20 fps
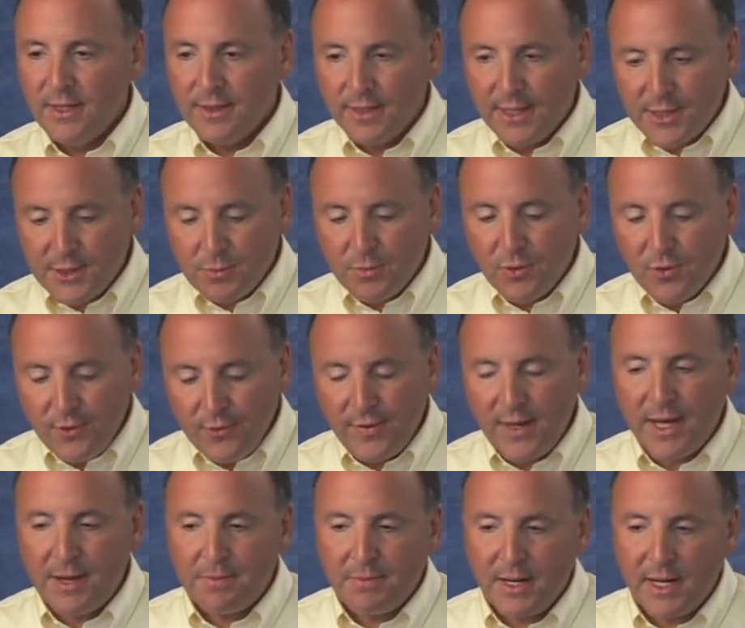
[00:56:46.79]
Let's prove
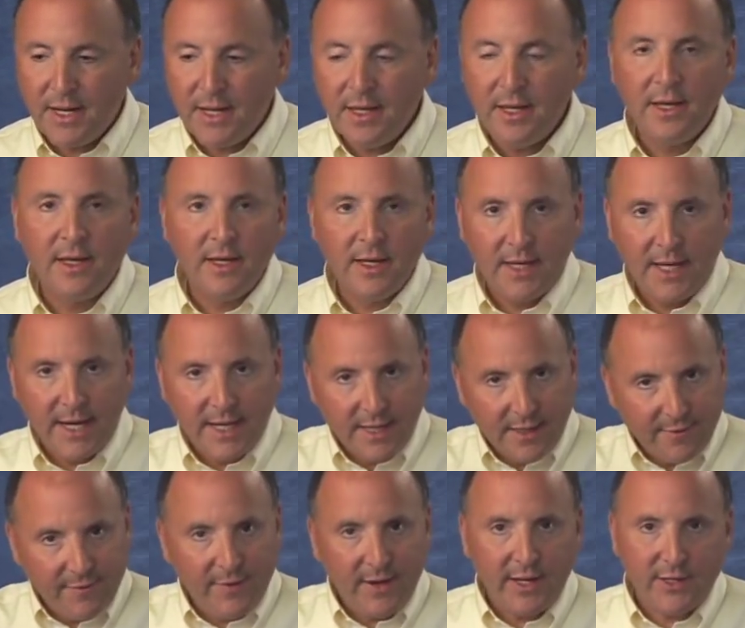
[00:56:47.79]
that by getting
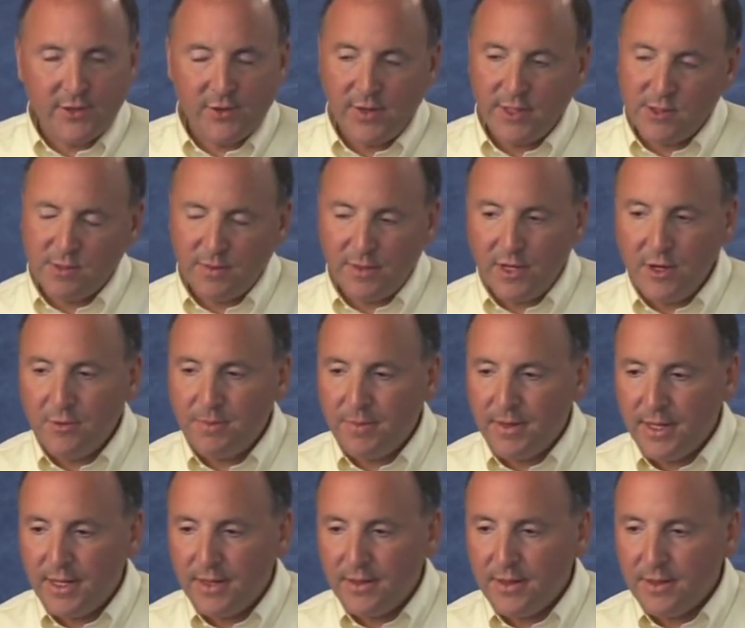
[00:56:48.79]
a file trace with,
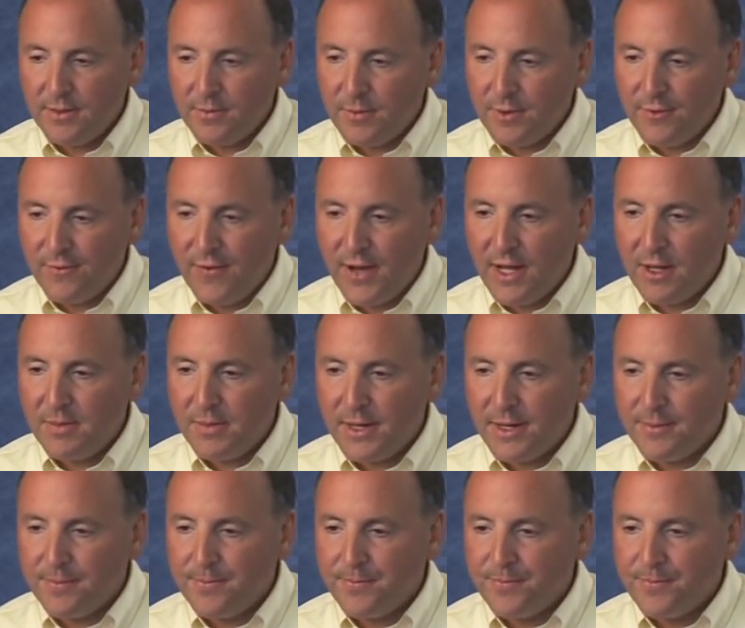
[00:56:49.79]
notepad, uh, with FileMon.